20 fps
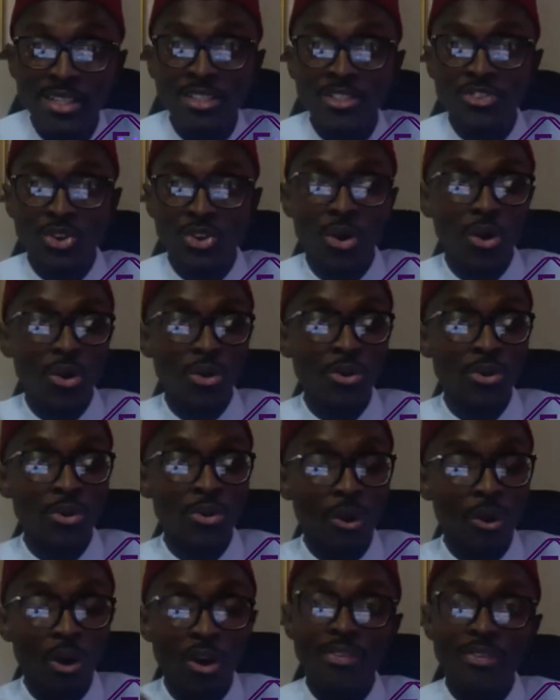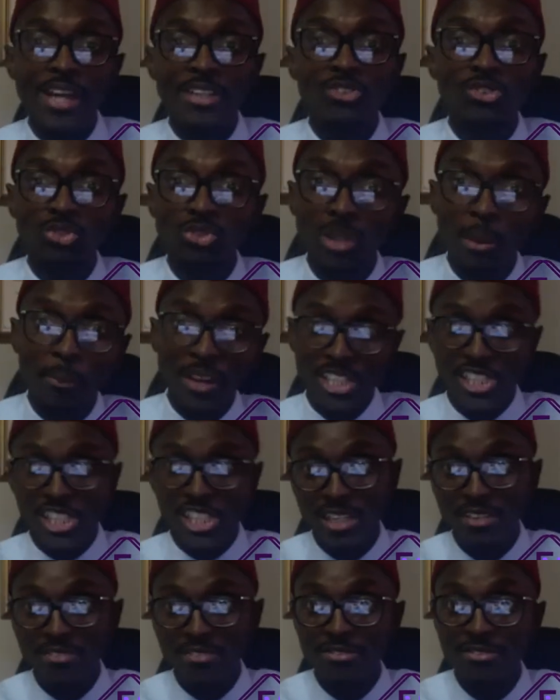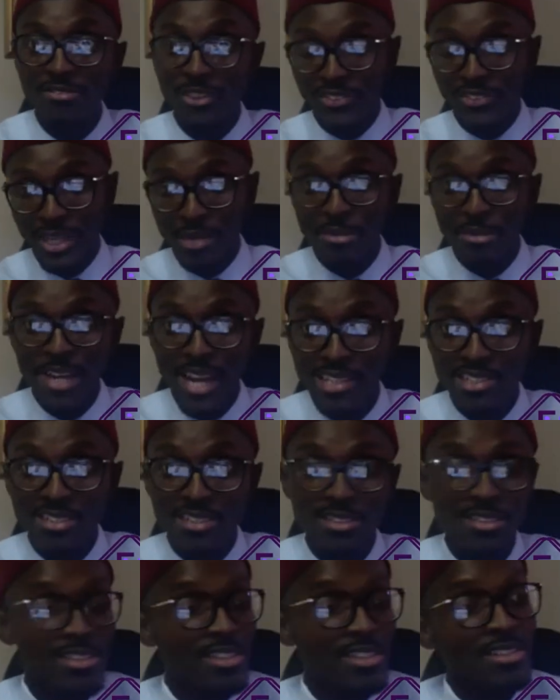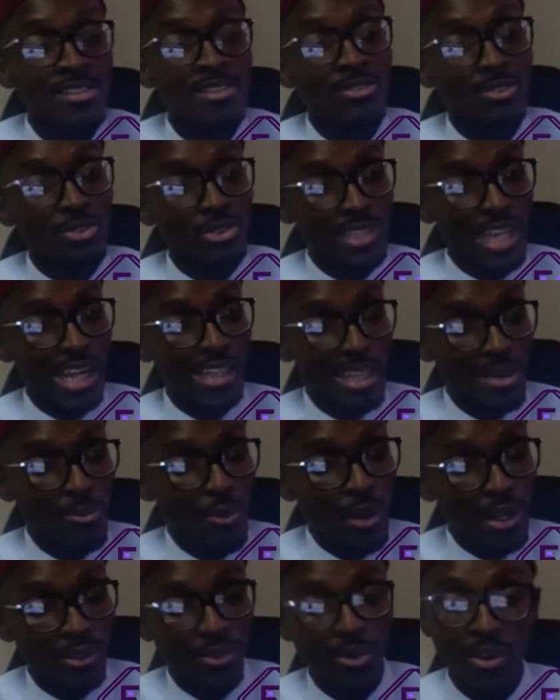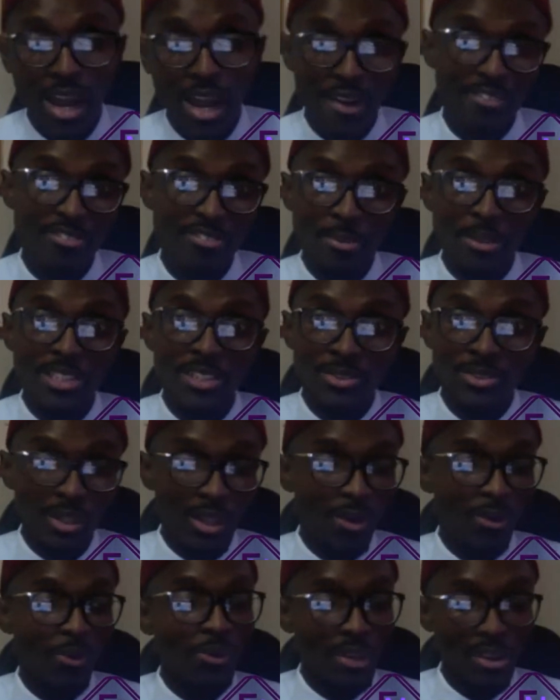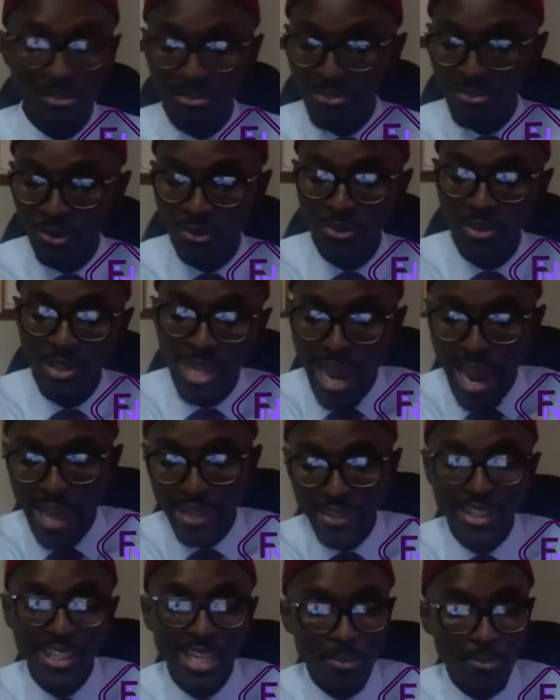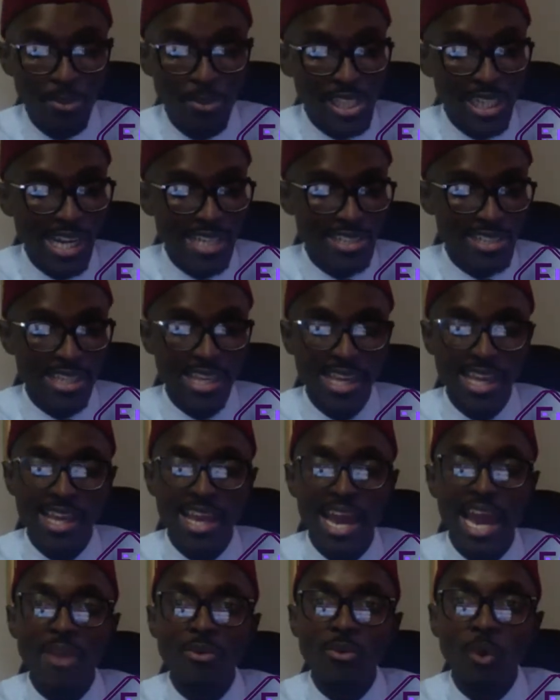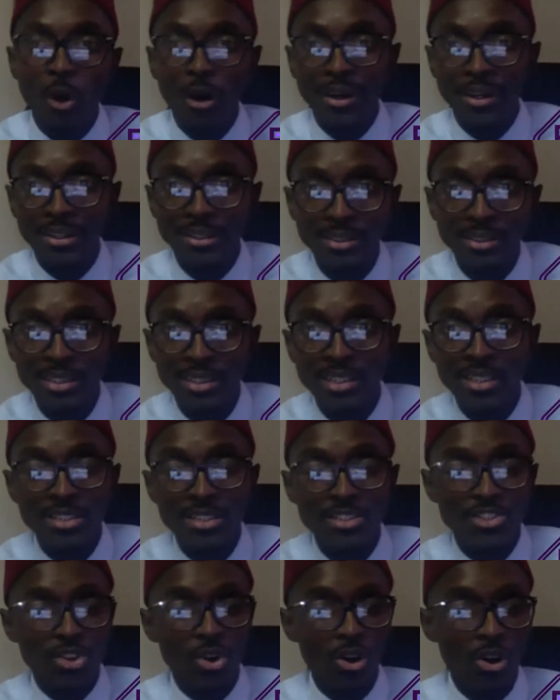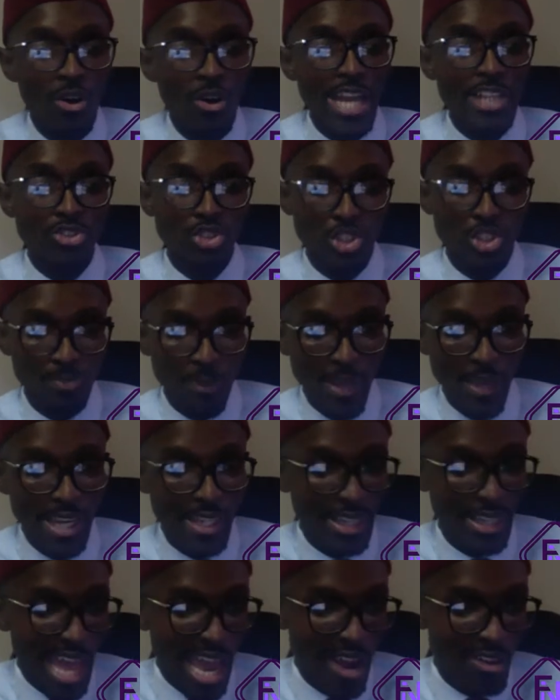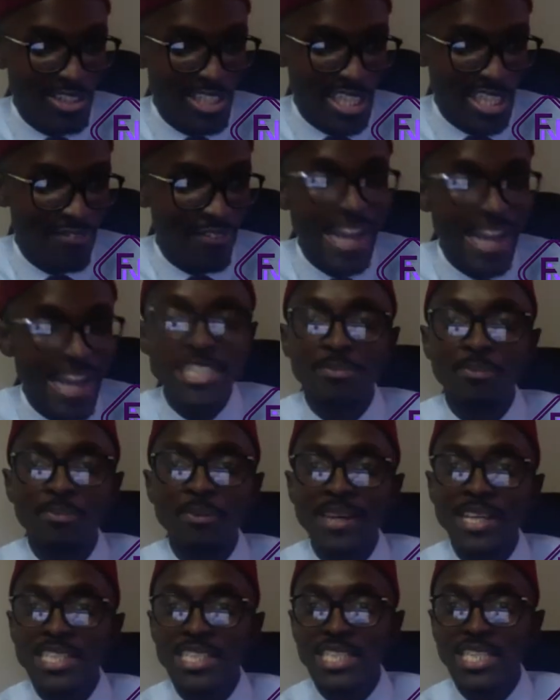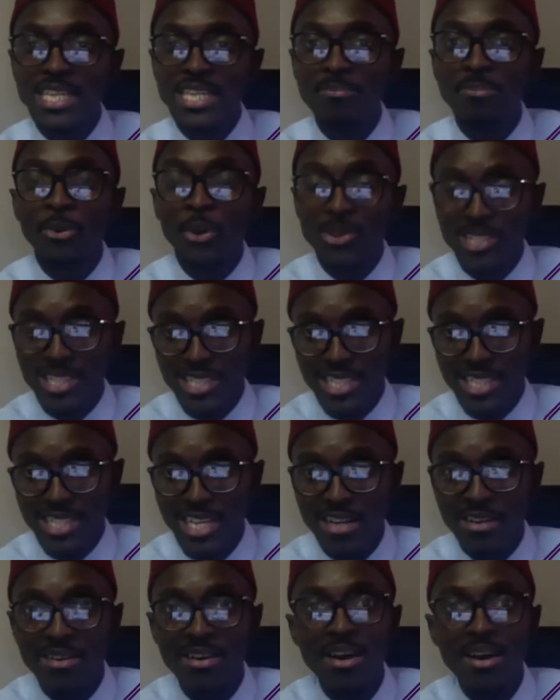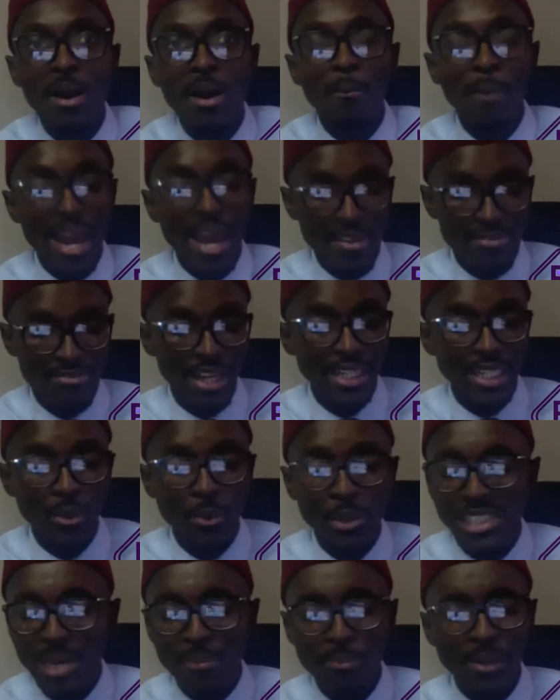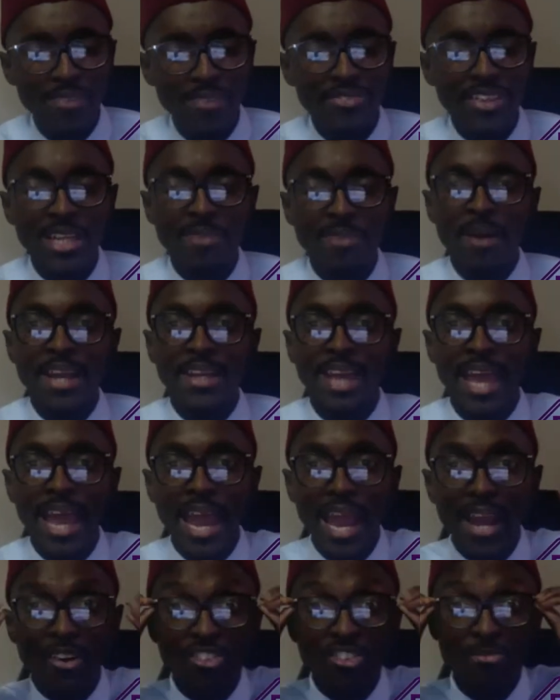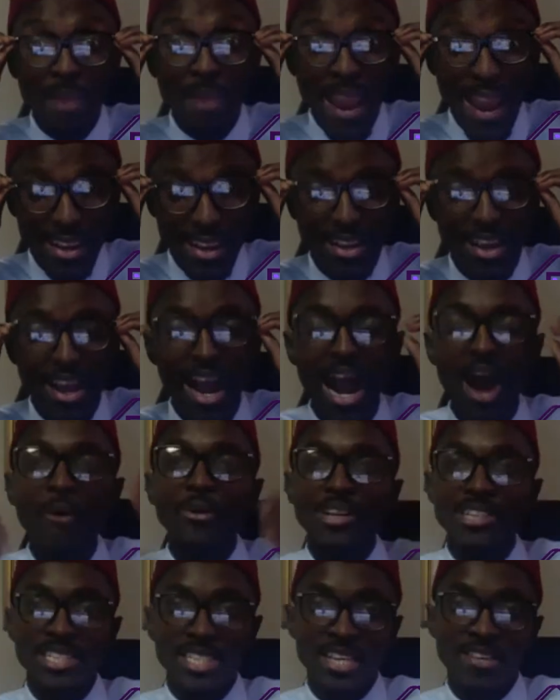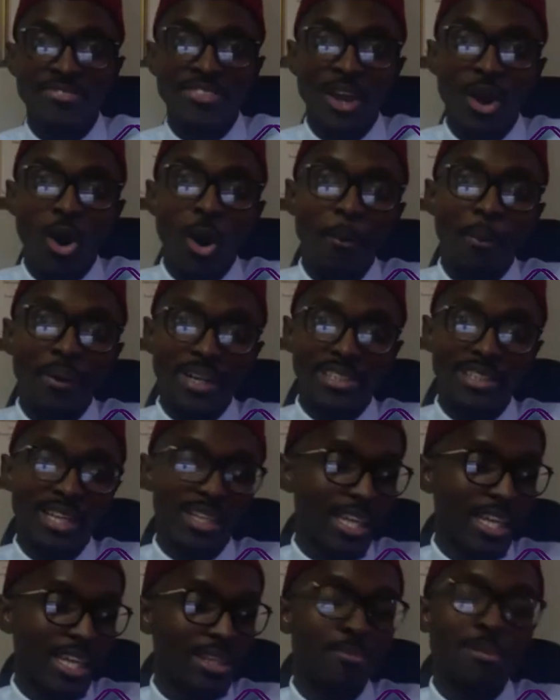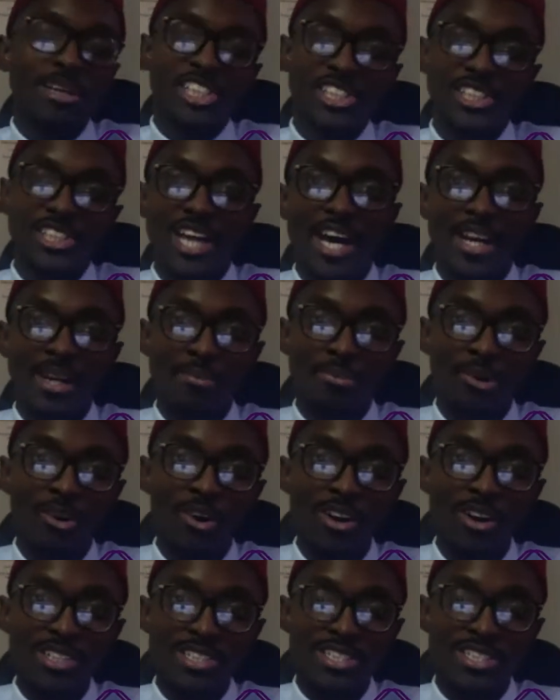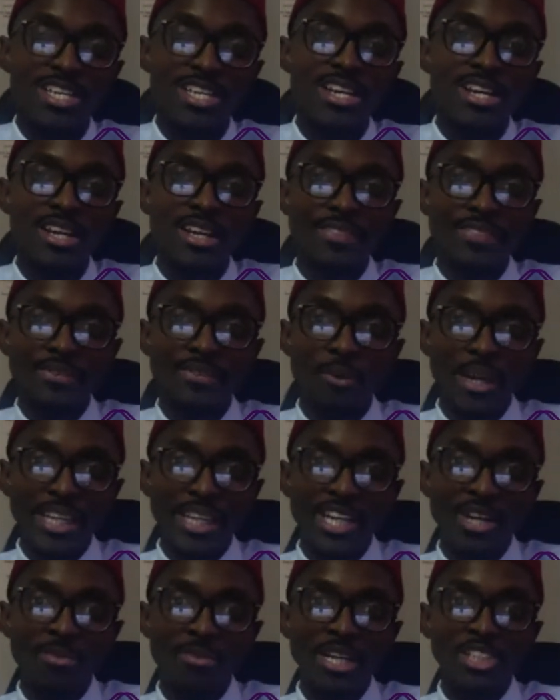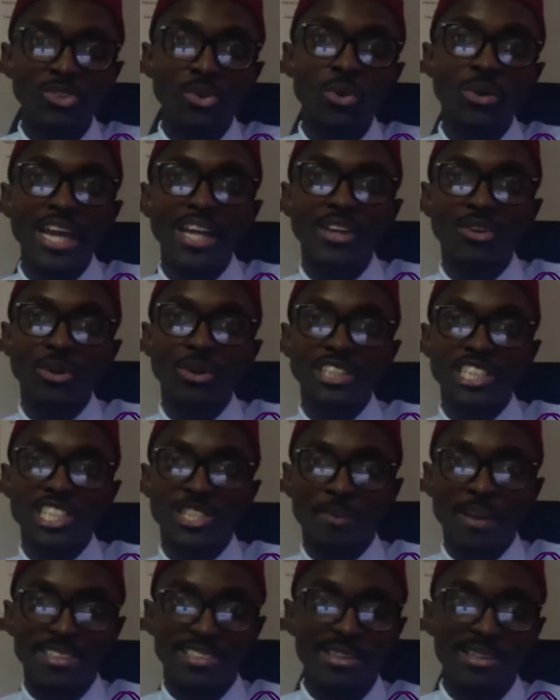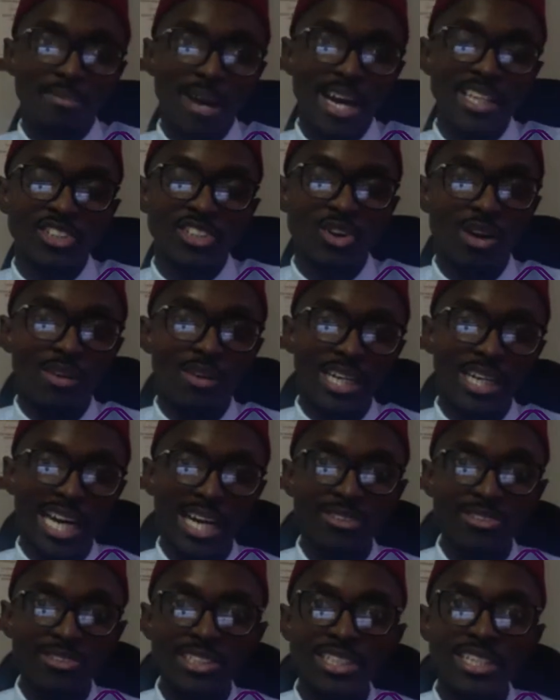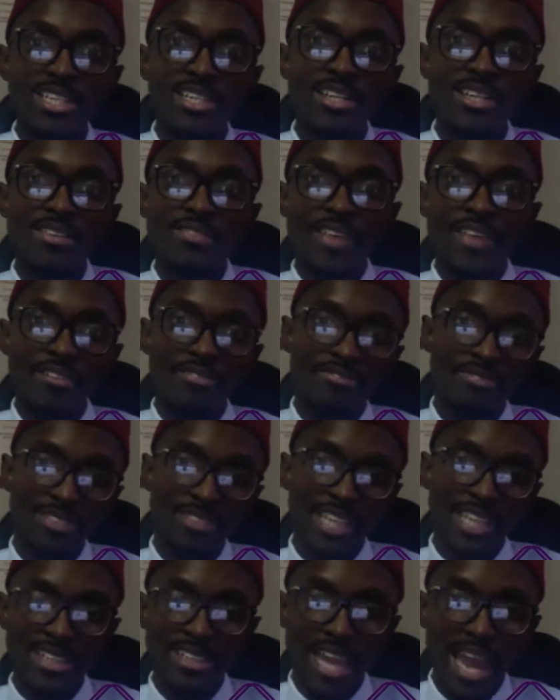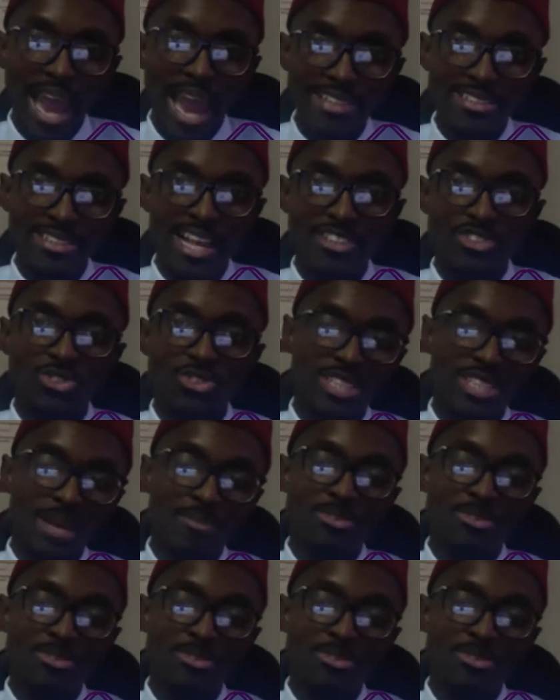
So you go there to do the pitching for 3 minutes to tell them what kind of a business what they're looking for. I did the pitching last year. I won. So as we speak now, SIFA is busy processing my funding, which I believe that by the end of May, I'll receive the operational, the machinery, because what they normally do, they don't disperse the money to our account. They ask us